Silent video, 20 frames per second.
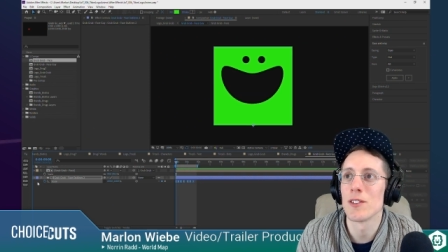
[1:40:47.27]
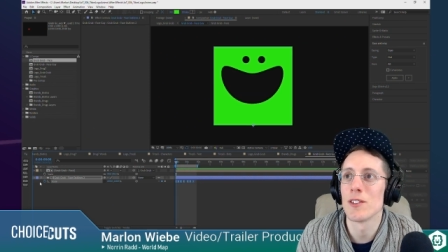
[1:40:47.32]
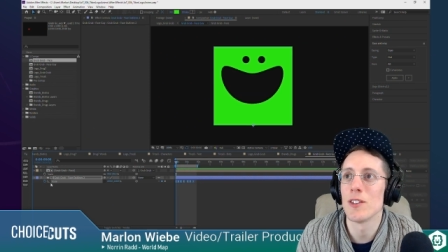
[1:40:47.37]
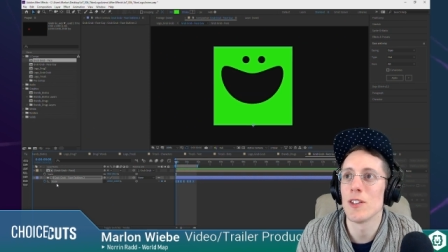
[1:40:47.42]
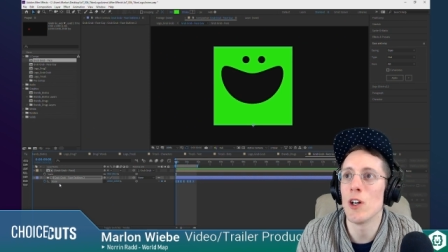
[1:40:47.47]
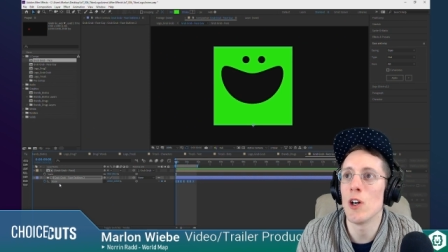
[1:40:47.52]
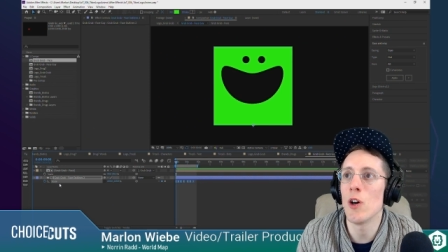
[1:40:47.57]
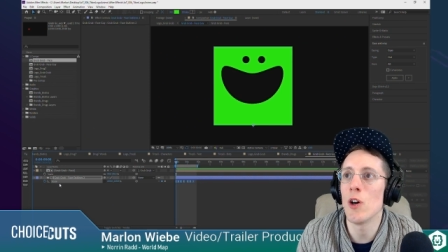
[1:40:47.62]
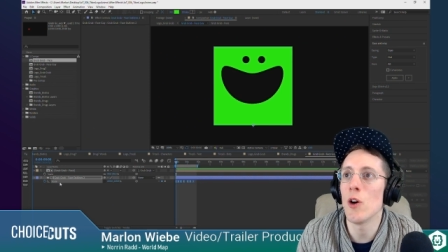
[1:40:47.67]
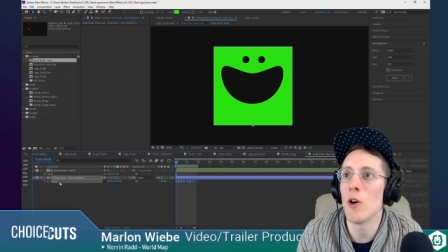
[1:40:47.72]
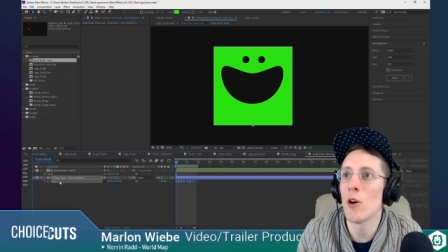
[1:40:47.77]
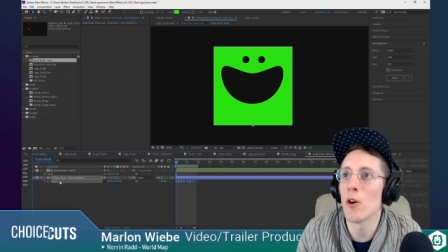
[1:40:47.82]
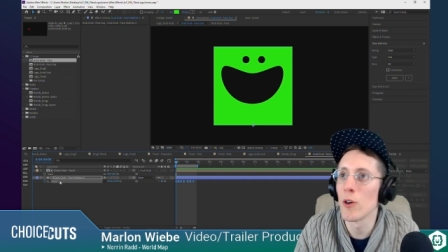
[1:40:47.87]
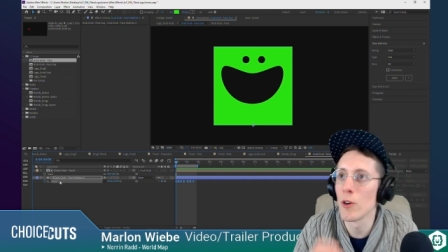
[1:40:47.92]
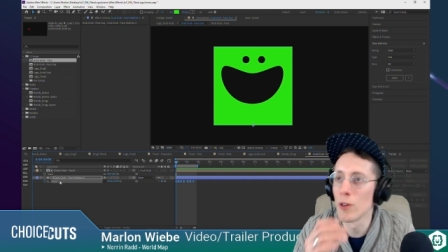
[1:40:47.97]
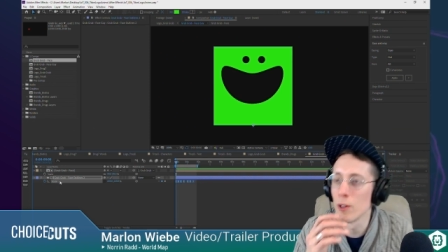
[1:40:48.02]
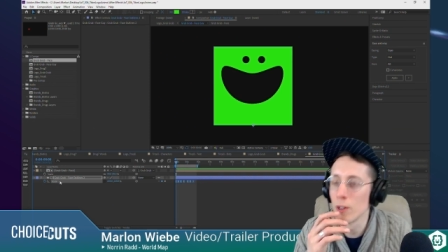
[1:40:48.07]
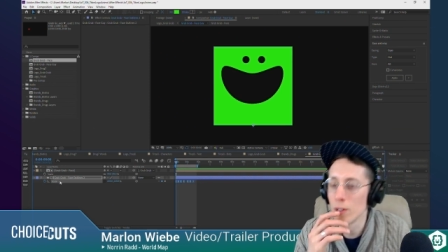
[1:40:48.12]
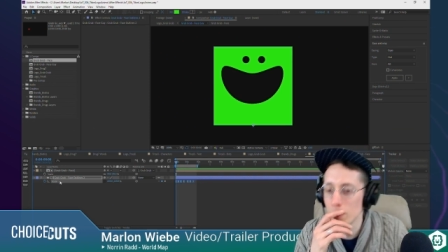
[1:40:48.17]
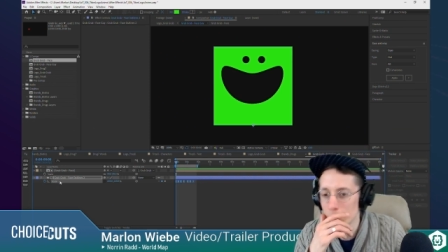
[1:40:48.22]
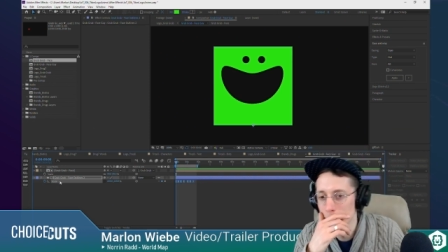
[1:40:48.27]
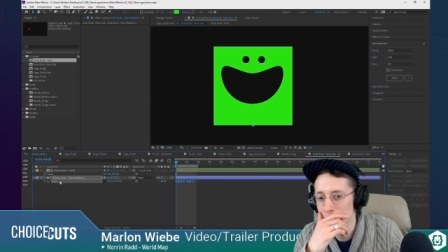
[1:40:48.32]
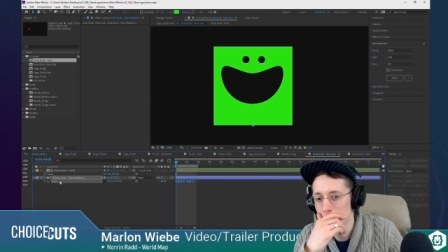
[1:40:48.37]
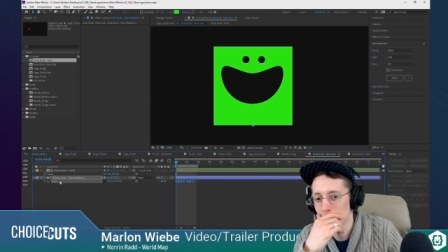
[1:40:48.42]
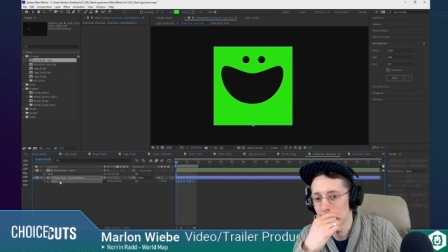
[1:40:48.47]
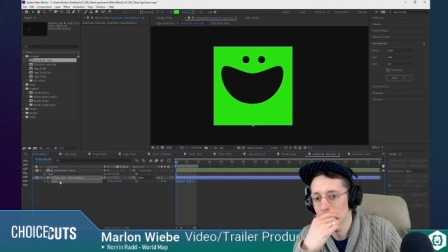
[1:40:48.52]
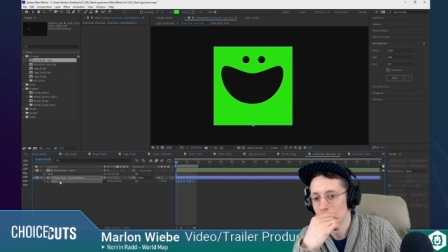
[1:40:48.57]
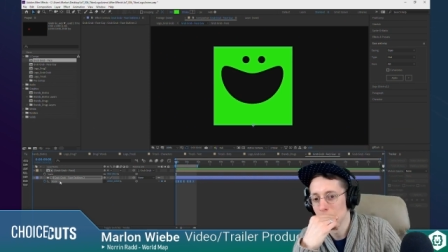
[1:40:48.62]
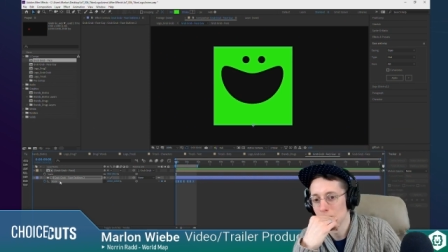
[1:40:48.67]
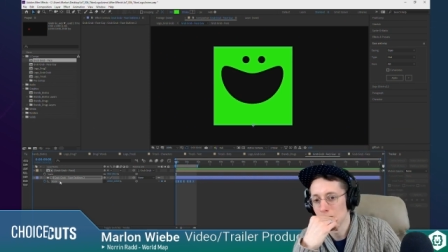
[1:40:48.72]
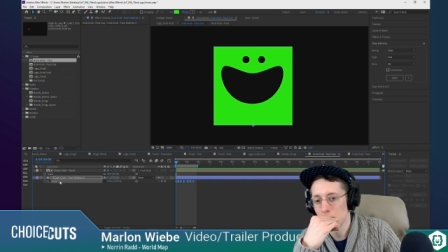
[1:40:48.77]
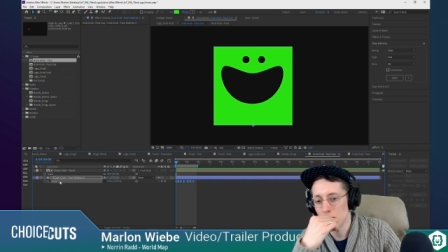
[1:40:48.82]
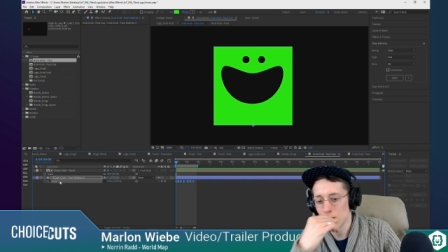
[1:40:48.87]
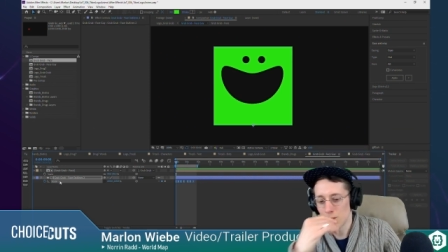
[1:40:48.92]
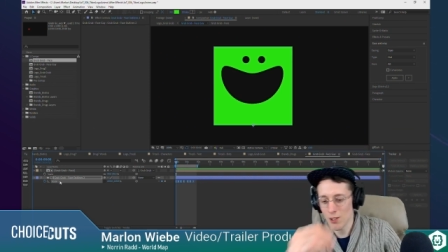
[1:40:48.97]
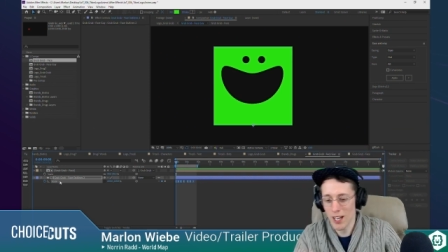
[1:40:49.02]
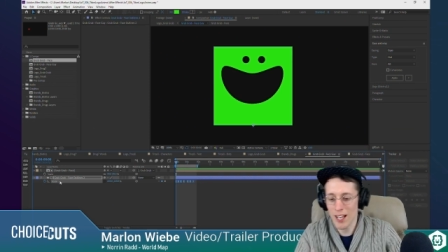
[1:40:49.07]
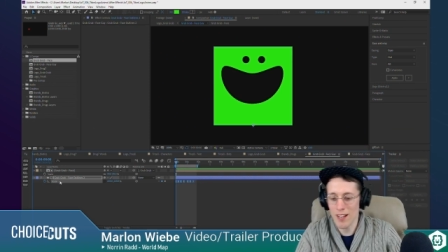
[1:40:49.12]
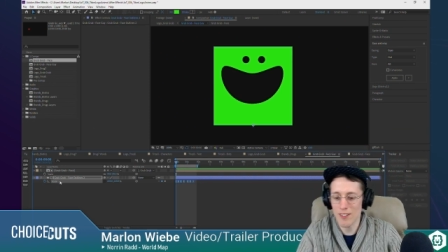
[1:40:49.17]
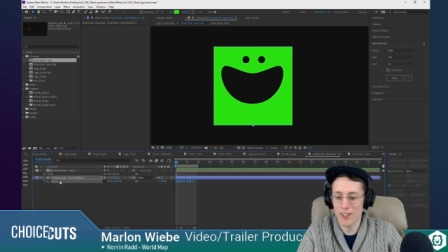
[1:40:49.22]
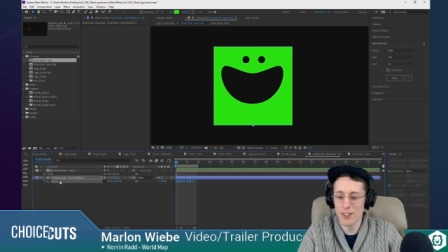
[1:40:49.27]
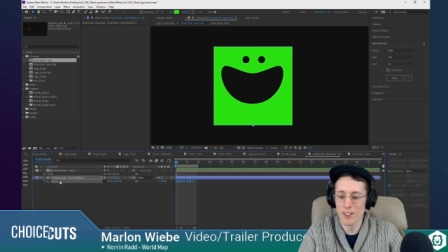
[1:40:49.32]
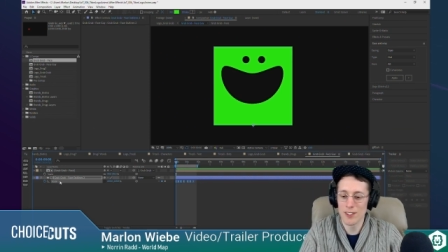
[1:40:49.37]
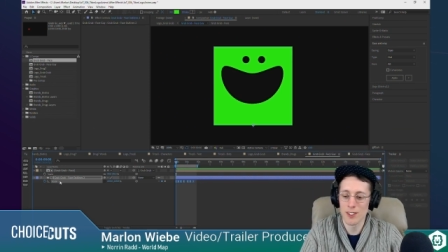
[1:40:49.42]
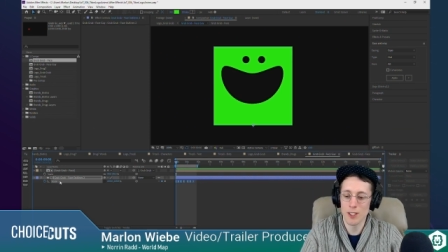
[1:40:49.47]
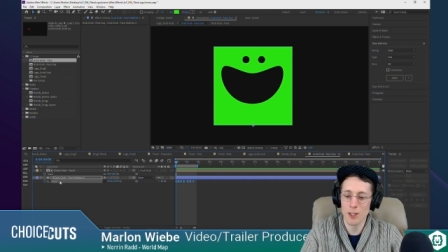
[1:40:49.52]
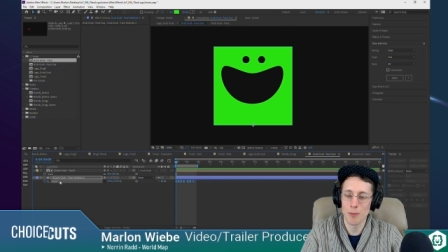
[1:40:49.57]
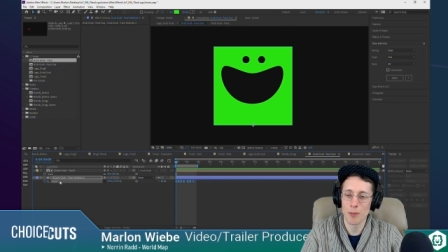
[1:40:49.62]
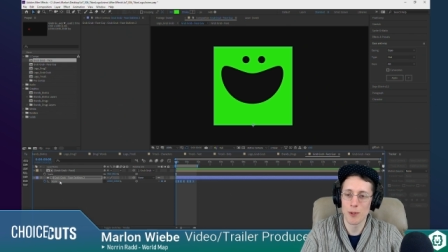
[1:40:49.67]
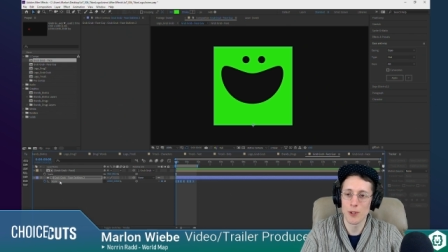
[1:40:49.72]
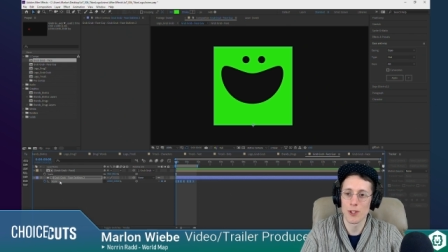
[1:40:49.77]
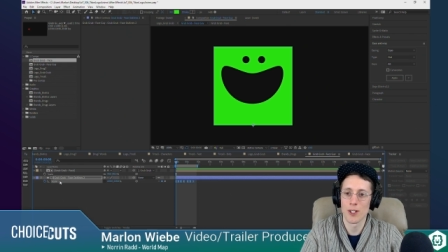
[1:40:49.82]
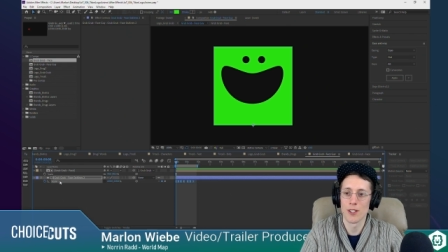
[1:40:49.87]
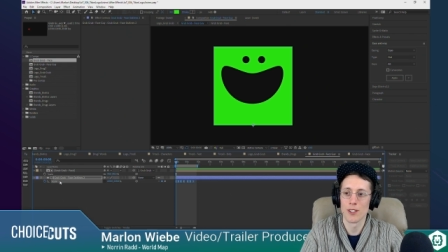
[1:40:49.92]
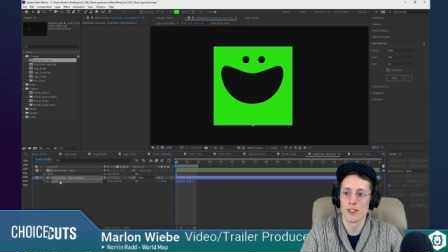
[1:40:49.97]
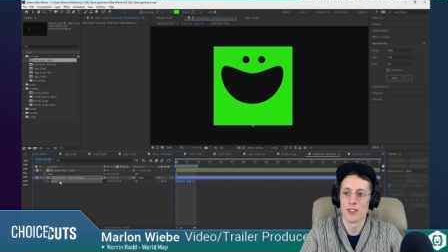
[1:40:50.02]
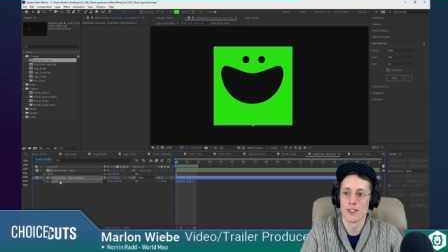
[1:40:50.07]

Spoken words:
Oh! Do I have it on this computer?